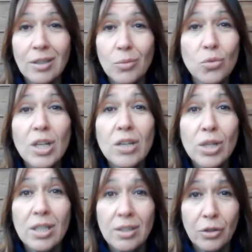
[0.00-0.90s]
It was really,
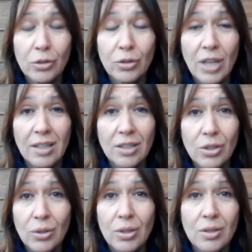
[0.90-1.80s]
really difficult to get
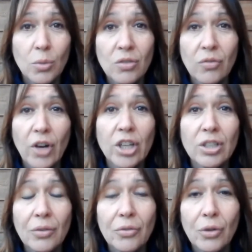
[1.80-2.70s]
into. It was a very
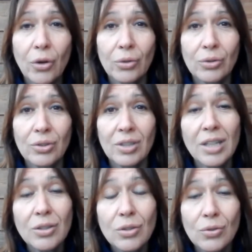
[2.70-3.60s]
difficult
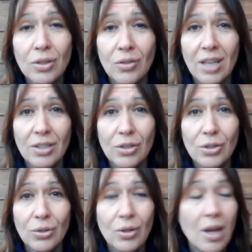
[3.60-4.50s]
industry to get
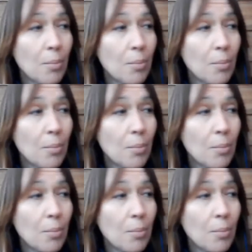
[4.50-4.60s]
into,